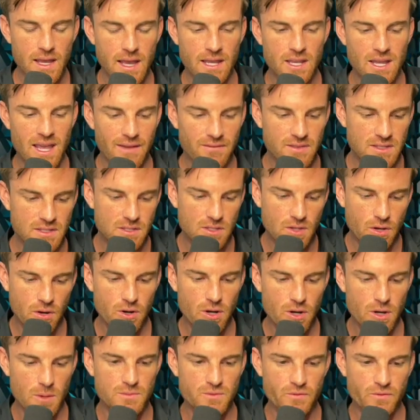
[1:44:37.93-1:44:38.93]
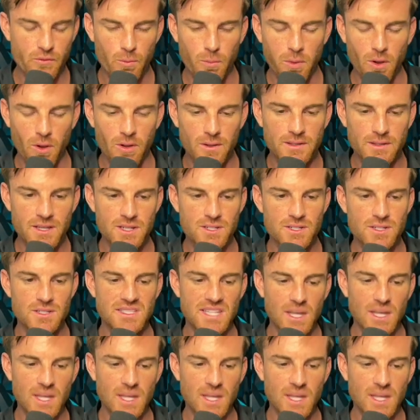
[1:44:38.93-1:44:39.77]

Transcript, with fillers: and you have these terms for politicians,